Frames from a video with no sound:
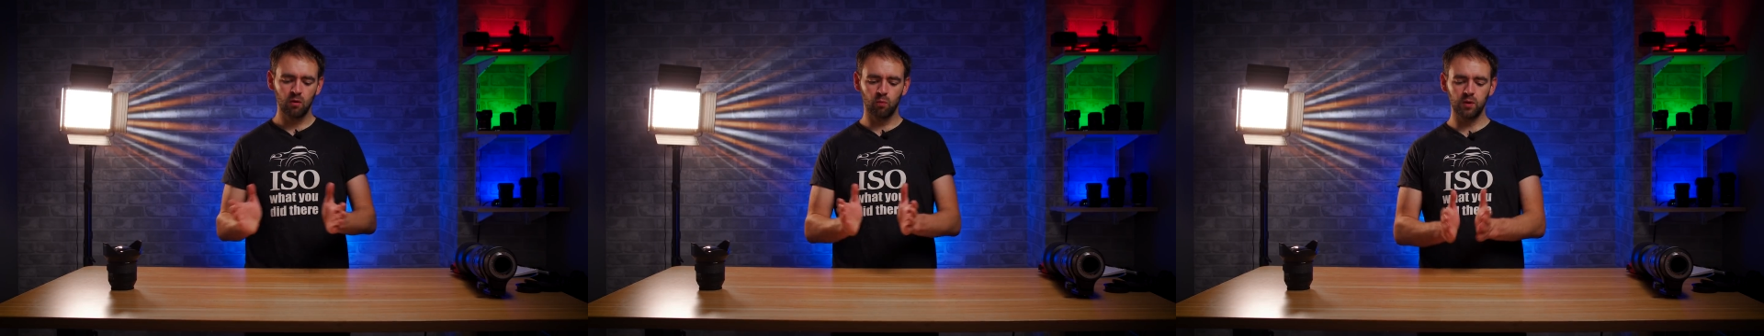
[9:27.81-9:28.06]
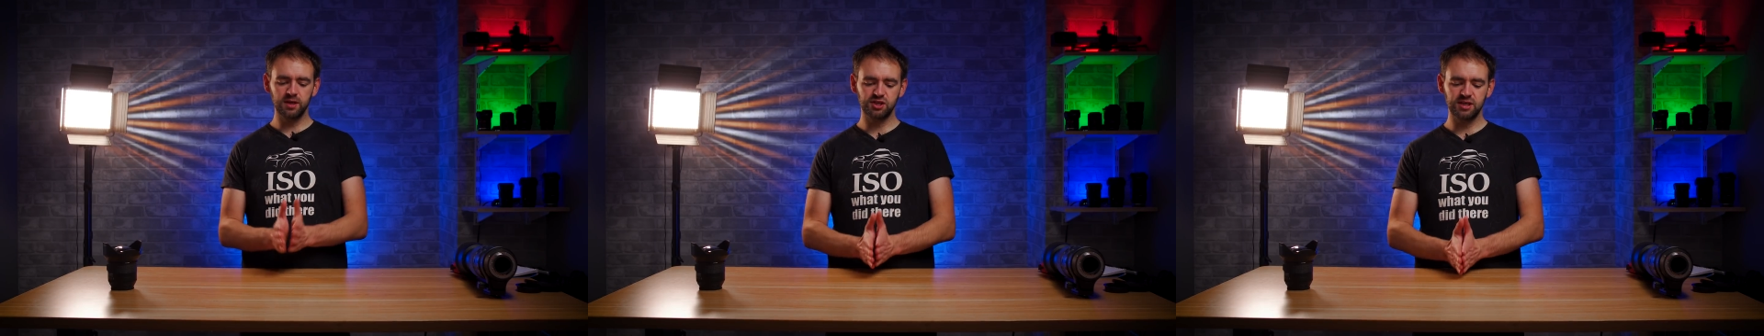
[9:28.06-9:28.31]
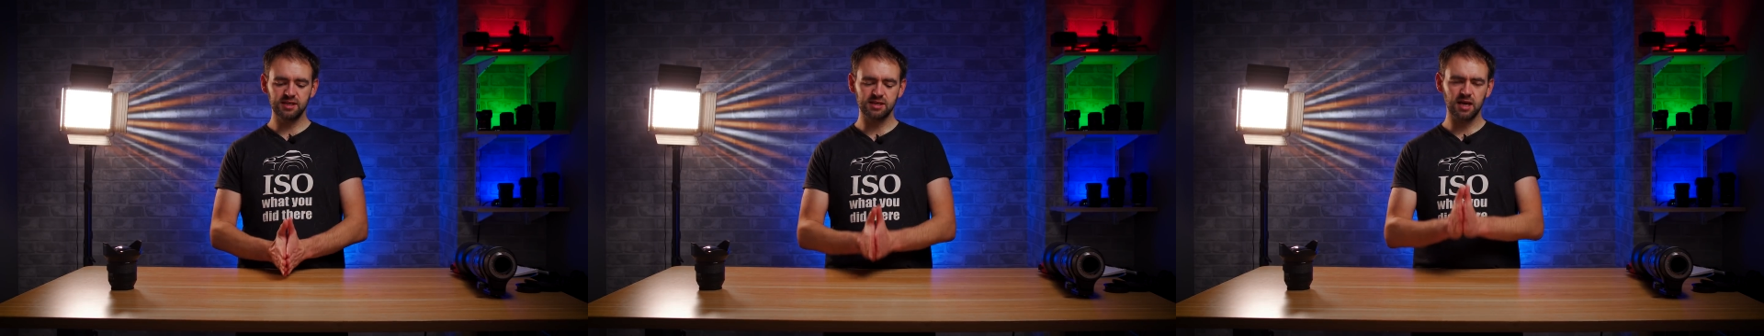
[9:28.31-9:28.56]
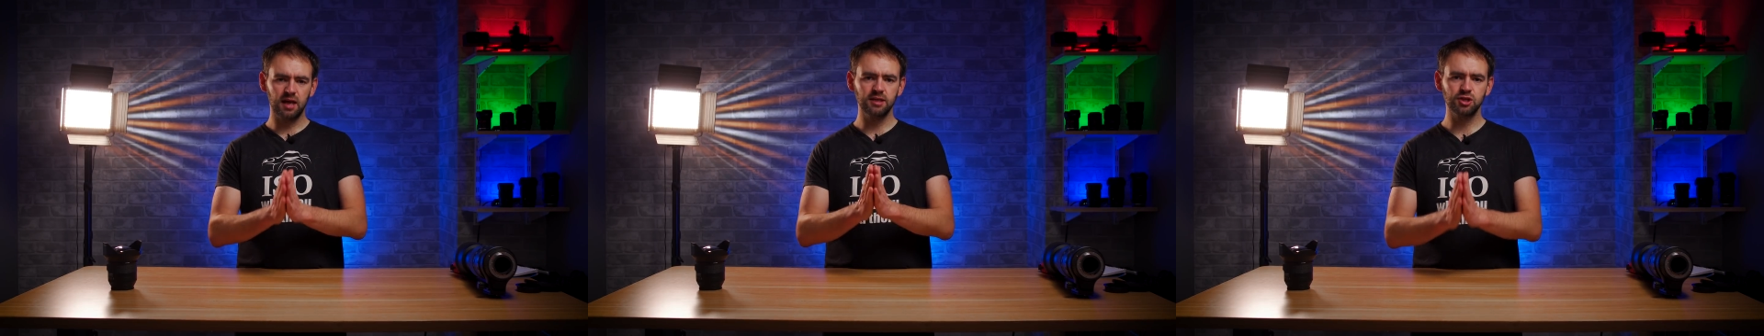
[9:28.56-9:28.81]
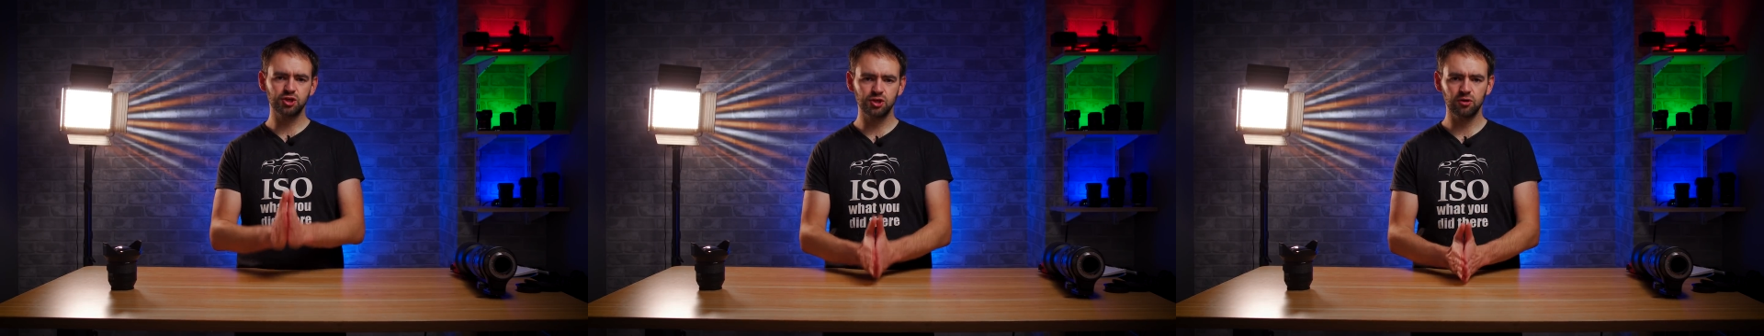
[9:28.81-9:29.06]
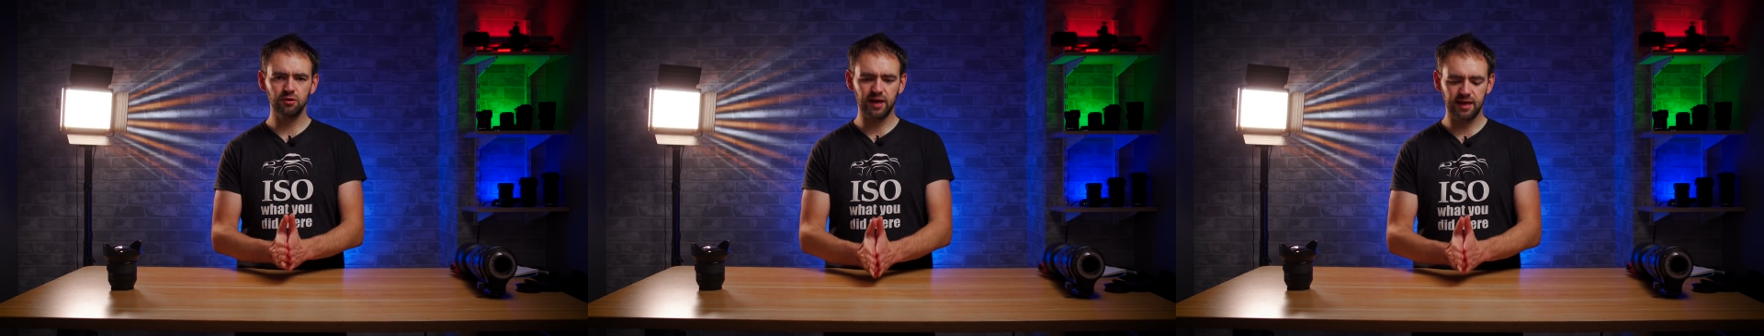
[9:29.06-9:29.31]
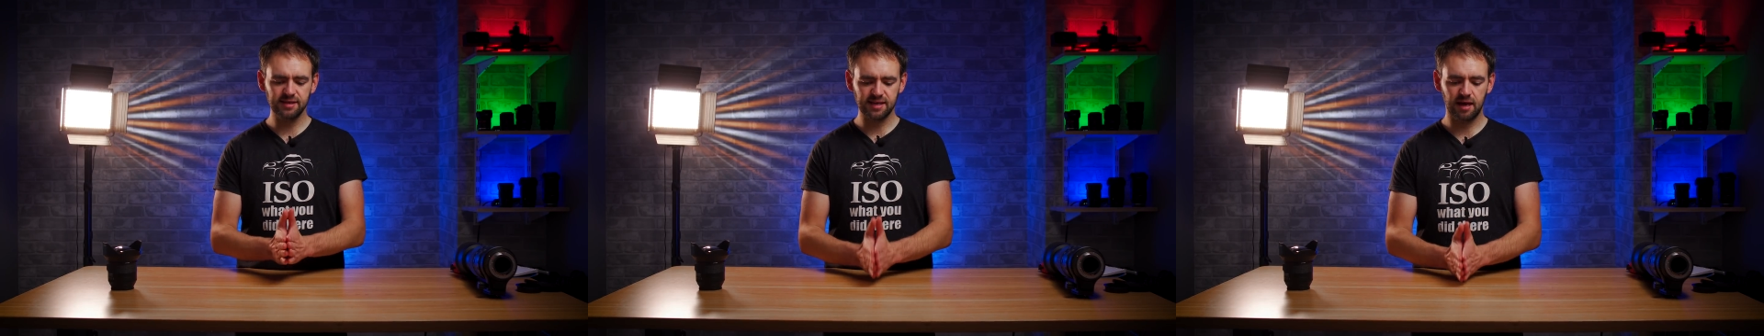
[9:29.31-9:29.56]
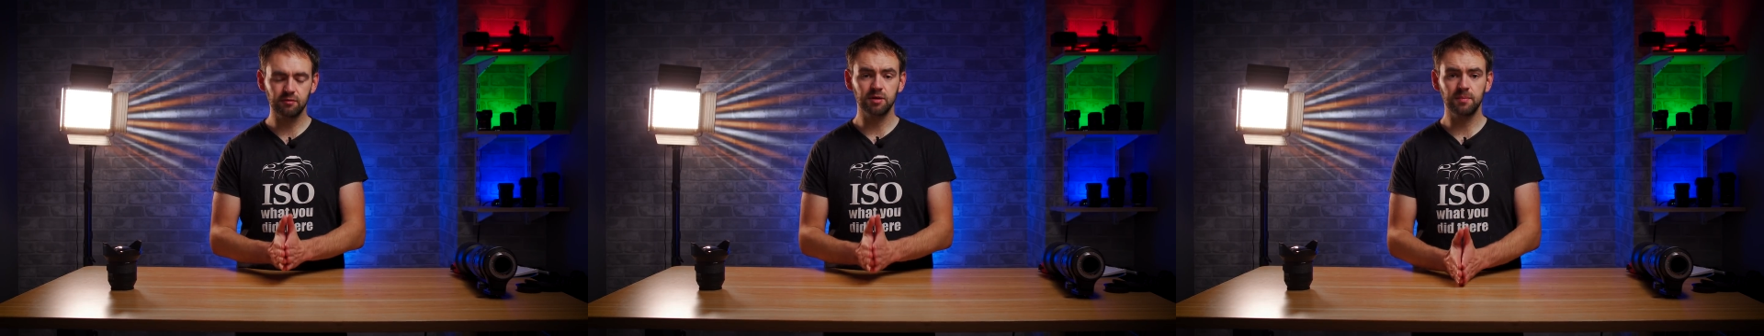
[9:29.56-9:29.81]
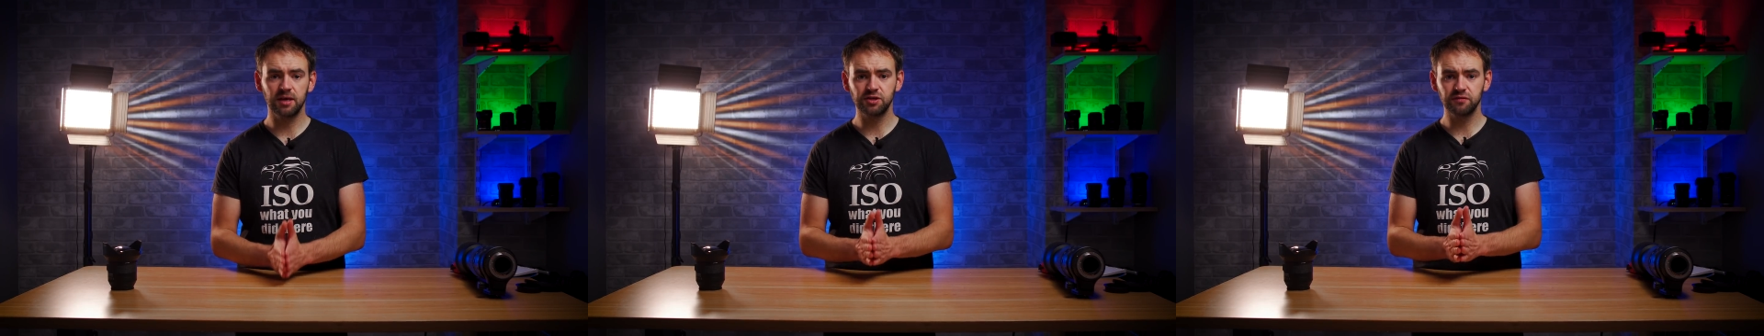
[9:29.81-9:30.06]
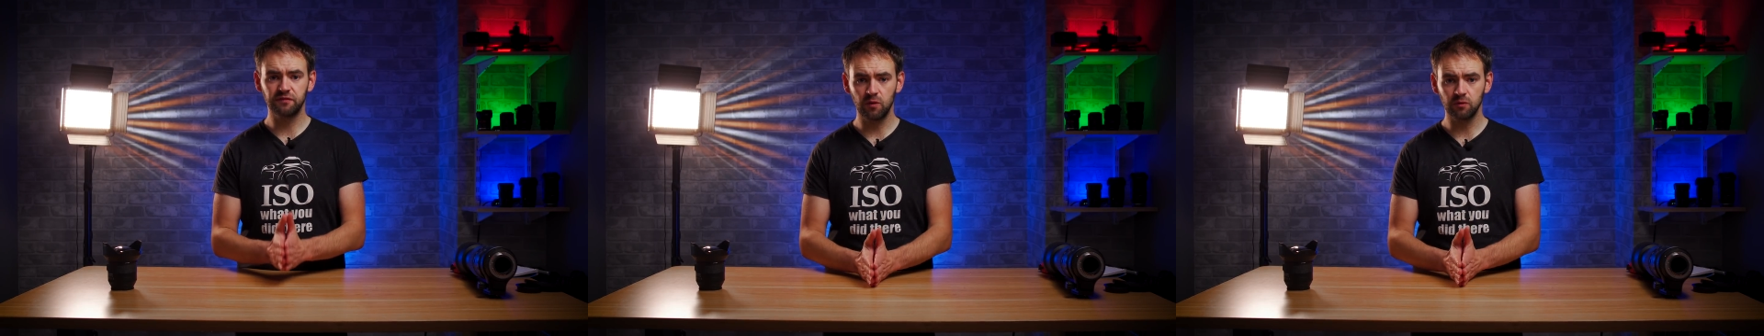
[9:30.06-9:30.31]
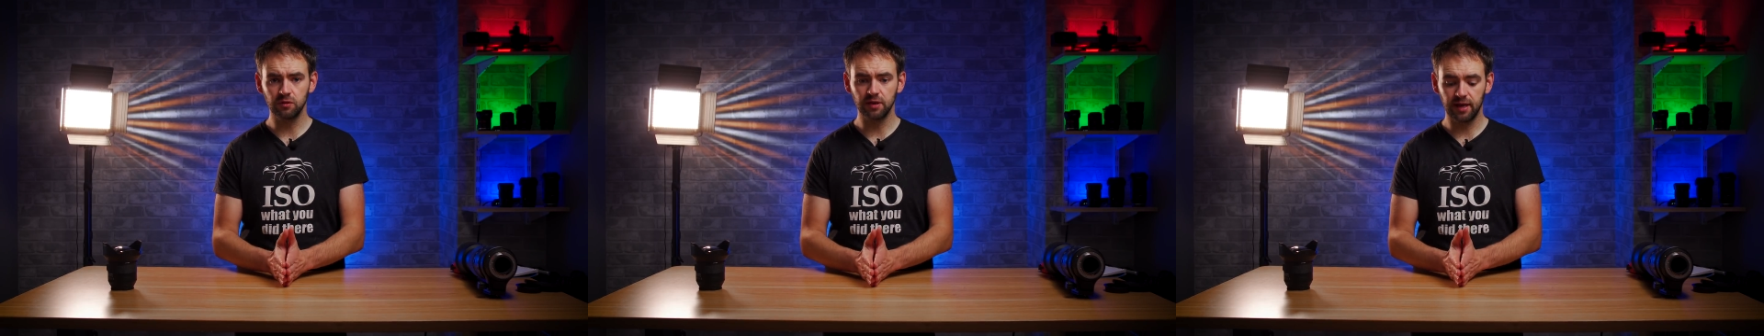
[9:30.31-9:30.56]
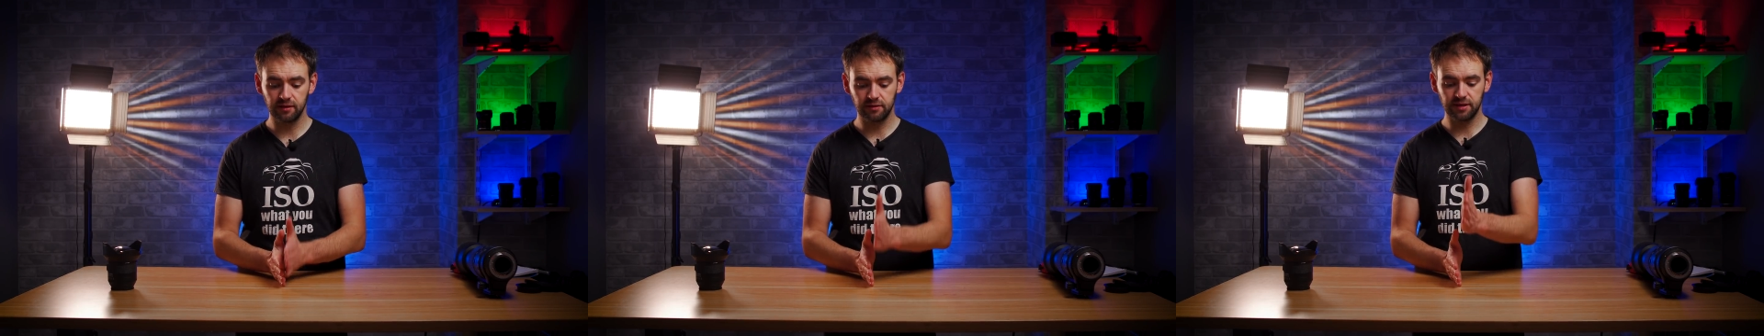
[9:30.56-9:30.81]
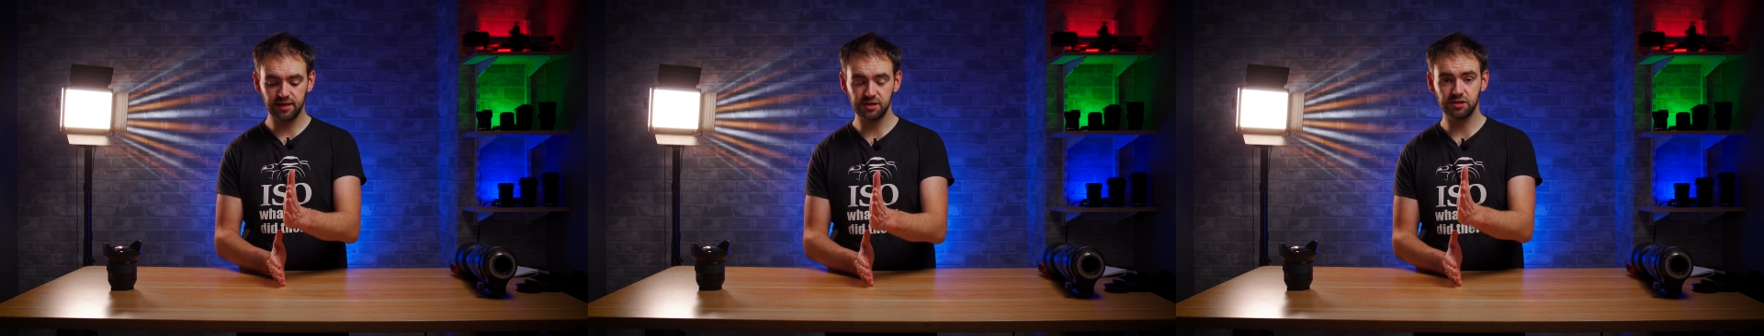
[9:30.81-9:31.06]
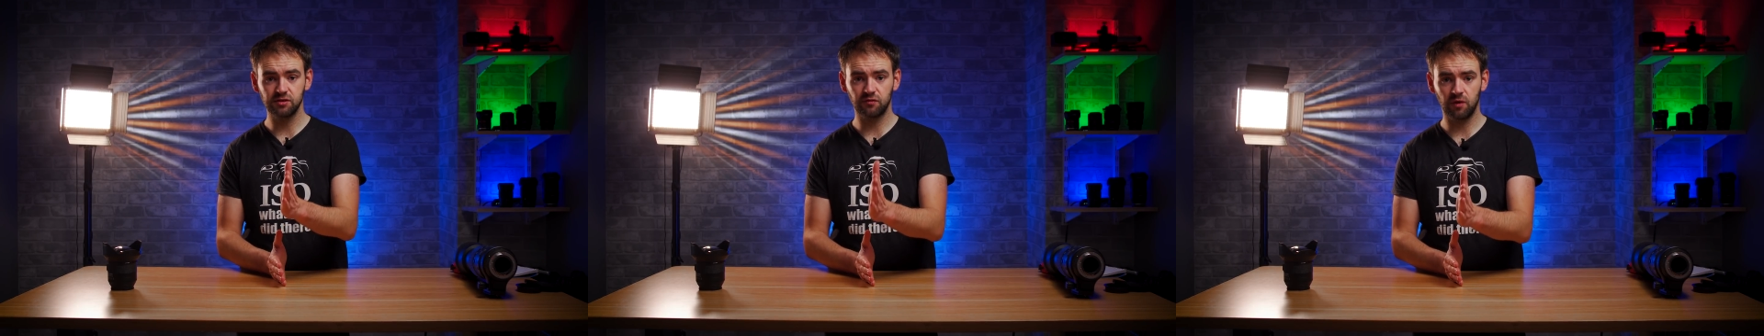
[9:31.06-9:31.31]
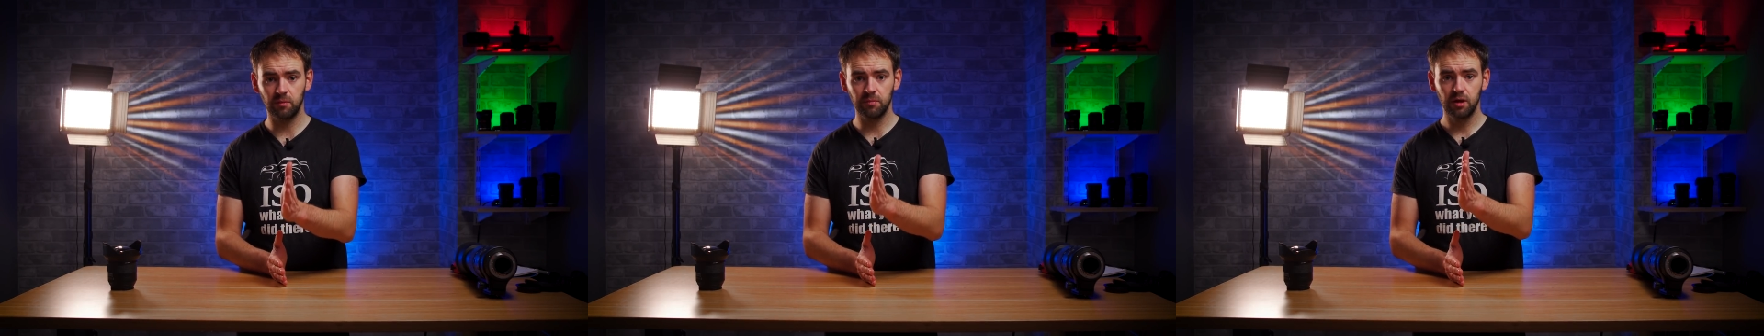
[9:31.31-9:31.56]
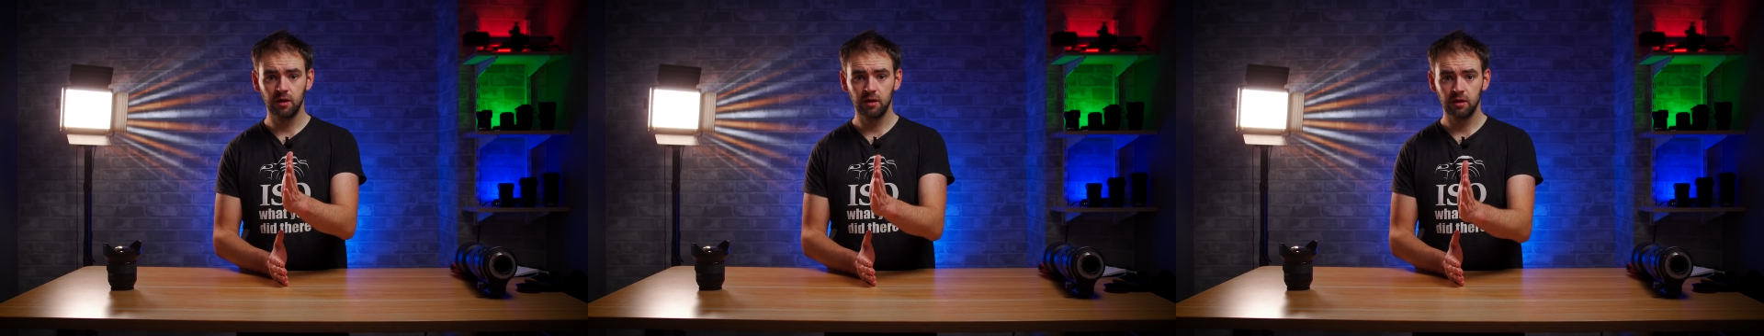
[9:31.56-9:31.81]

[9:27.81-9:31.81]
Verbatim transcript: which is, are you sure that is how you measure focal length, the distance from